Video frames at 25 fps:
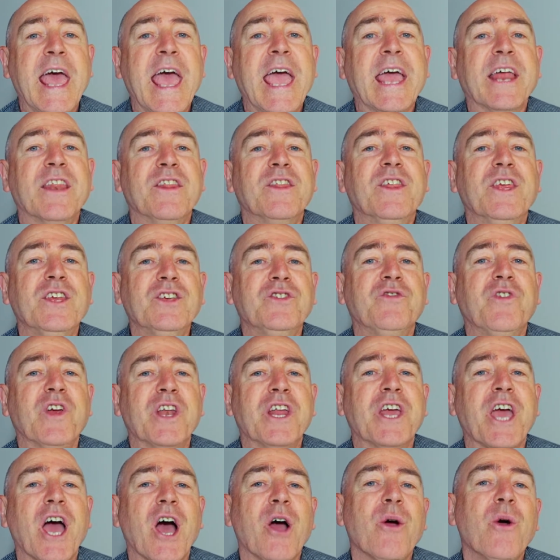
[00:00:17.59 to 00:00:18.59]
In this
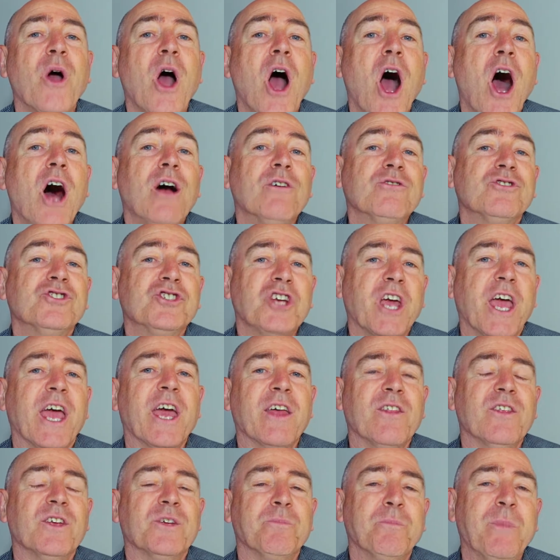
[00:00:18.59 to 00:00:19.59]
video, I'll
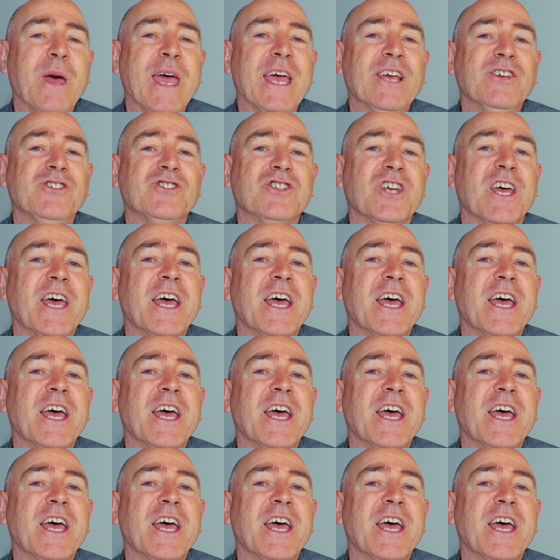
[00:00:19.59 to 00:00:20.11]
share the best